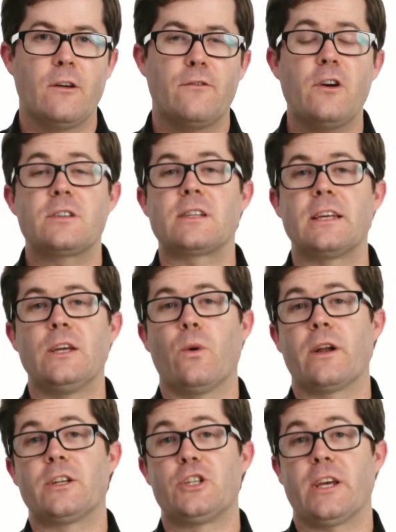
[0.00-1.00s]
Firstly, you
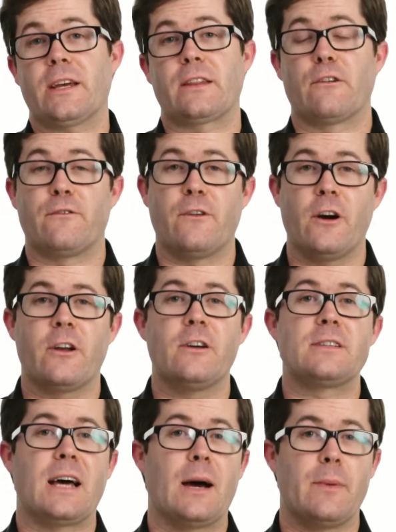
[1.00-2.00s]
want to check that
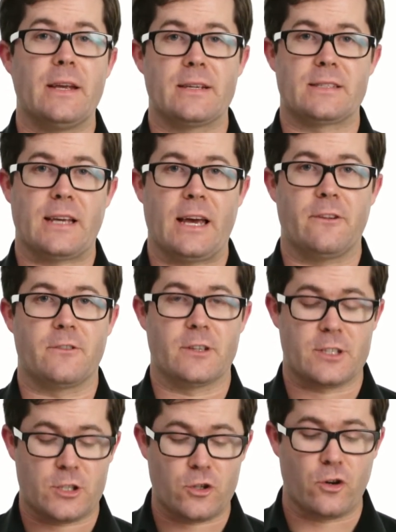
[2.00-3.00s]
photos are being saved to
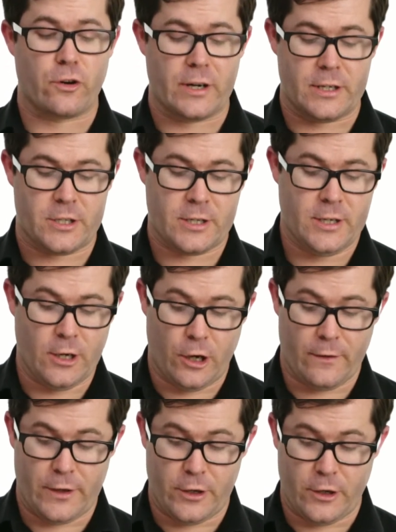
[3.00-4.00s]
the storage
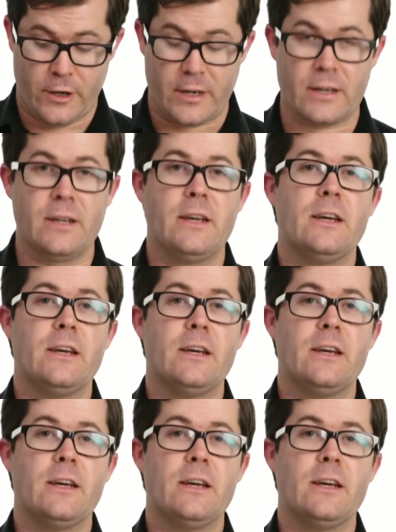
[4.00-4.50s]
on the unit.